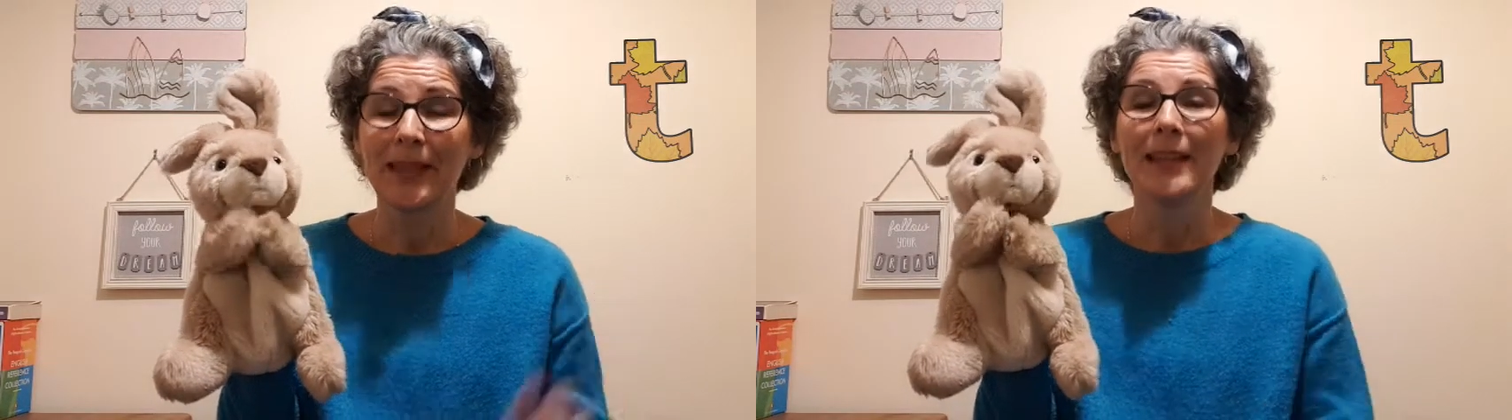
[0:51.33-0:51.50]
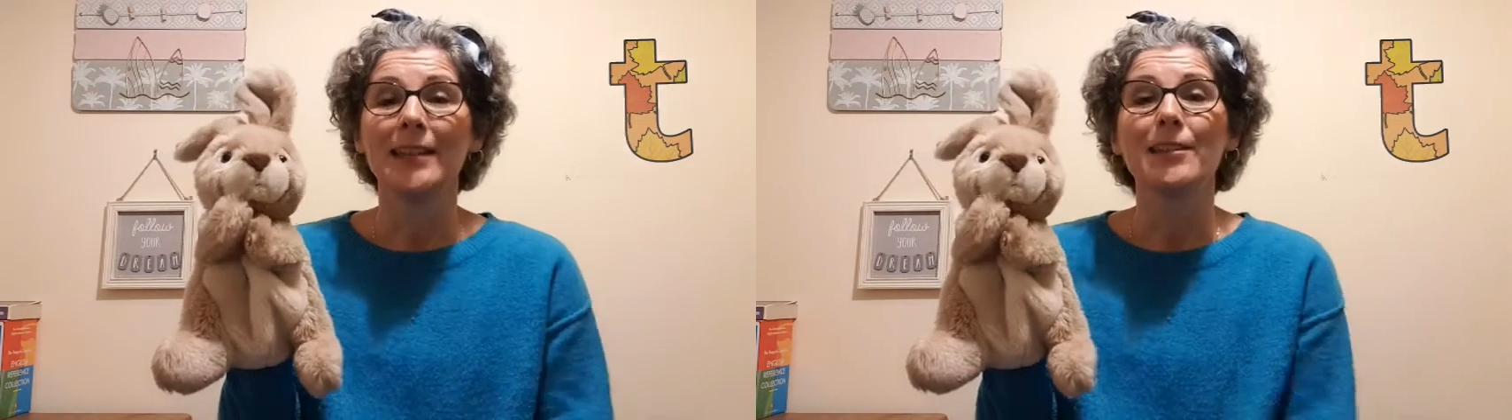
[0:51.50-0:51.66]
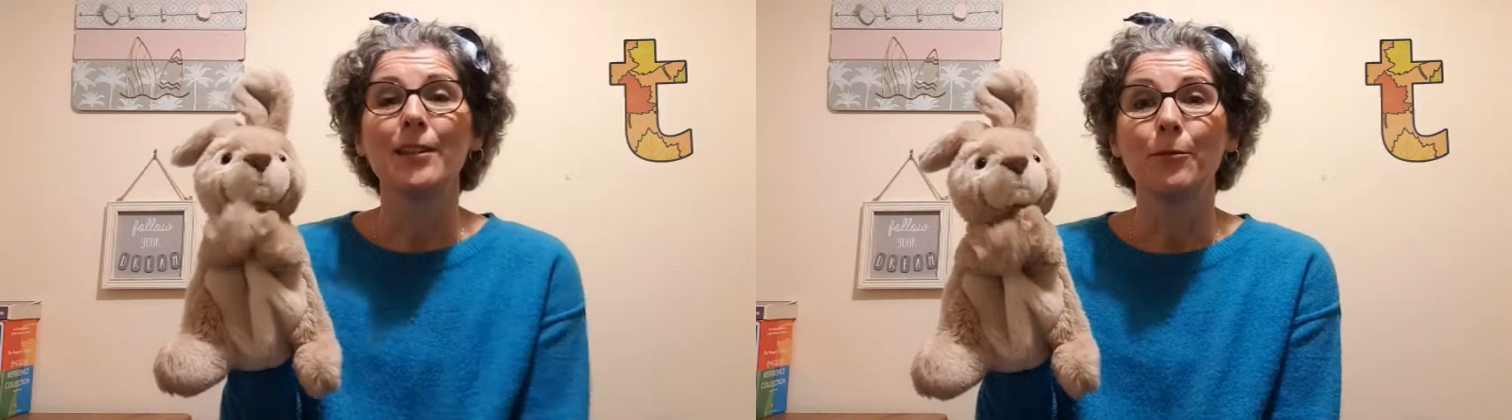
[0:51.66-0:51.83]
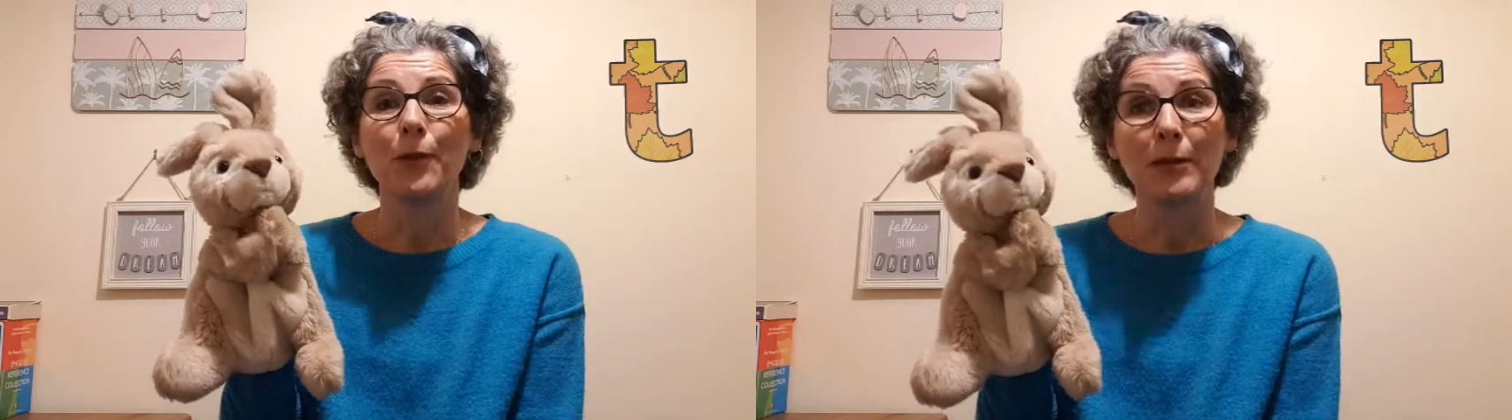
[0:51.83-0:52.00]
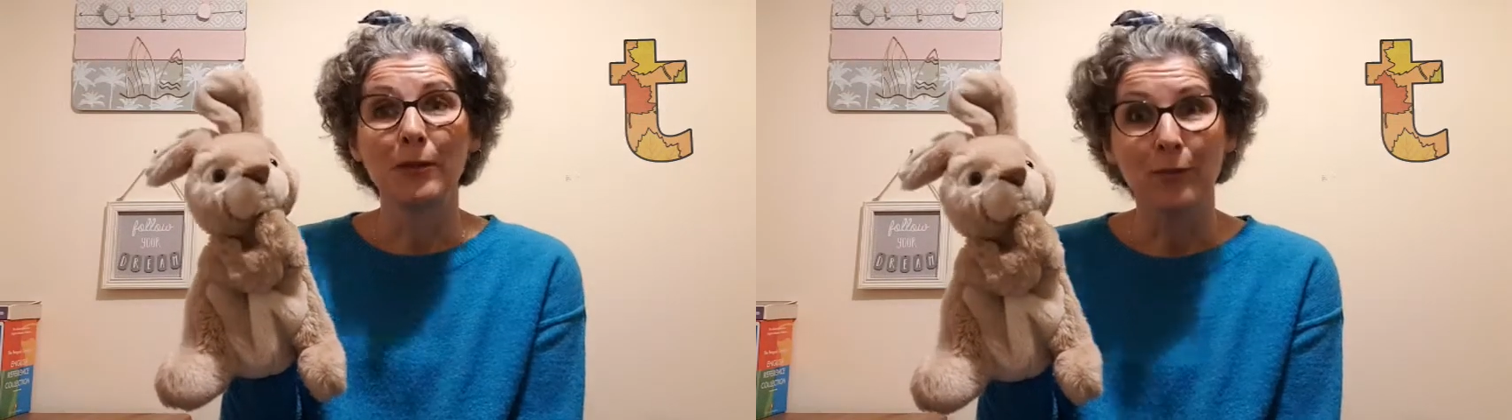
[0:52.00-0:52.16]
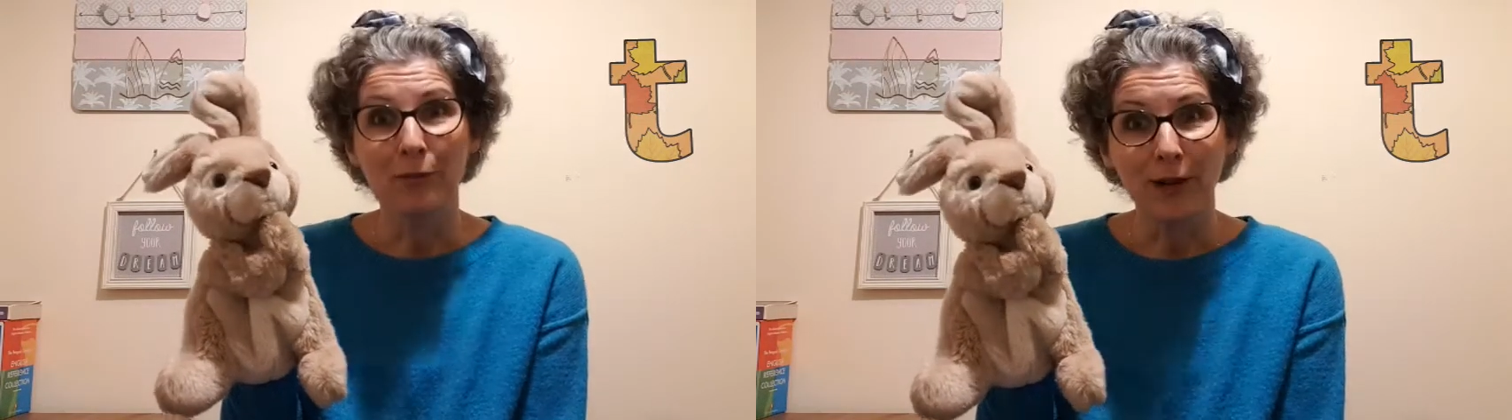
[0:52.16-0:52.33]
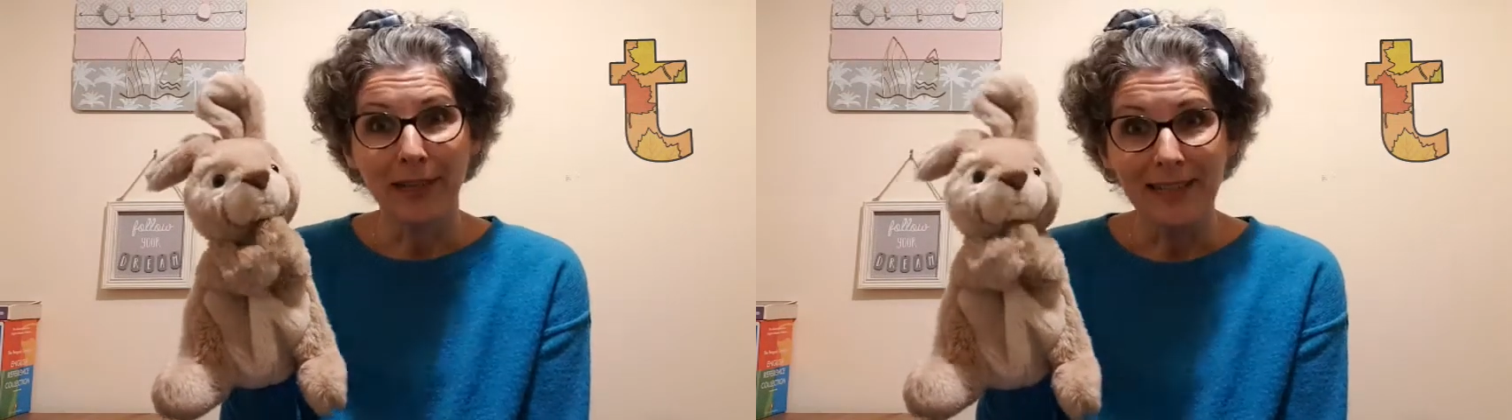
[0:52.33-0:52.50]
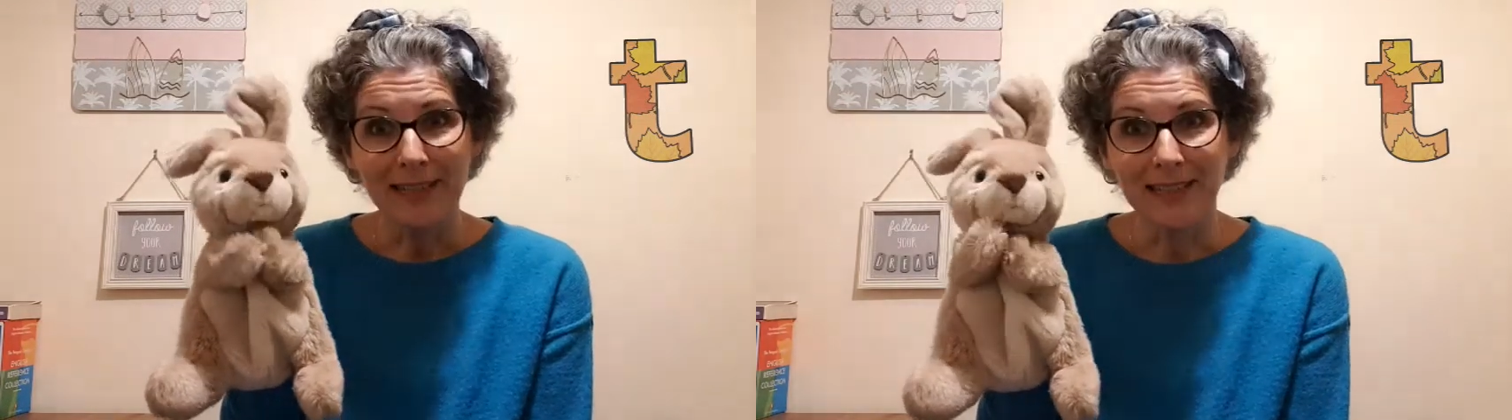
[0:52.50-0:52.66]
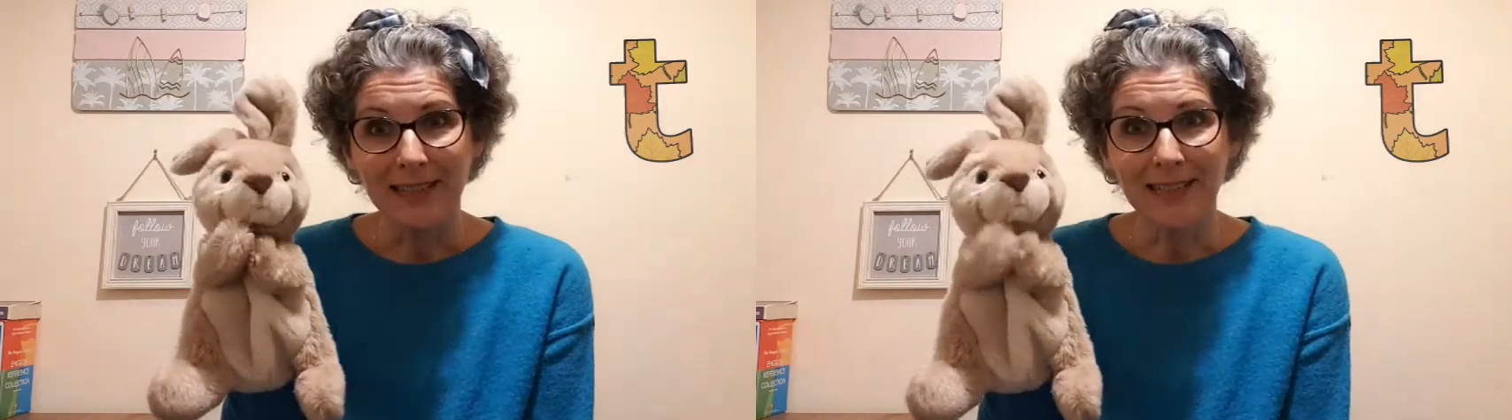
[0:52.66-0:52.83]
So the way we
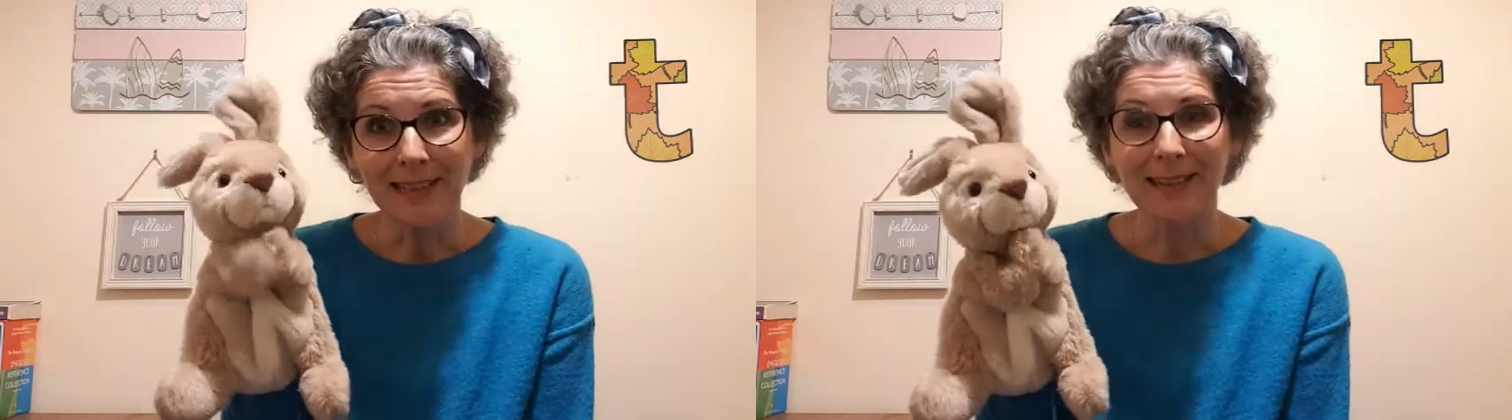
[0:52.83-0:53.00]
write it,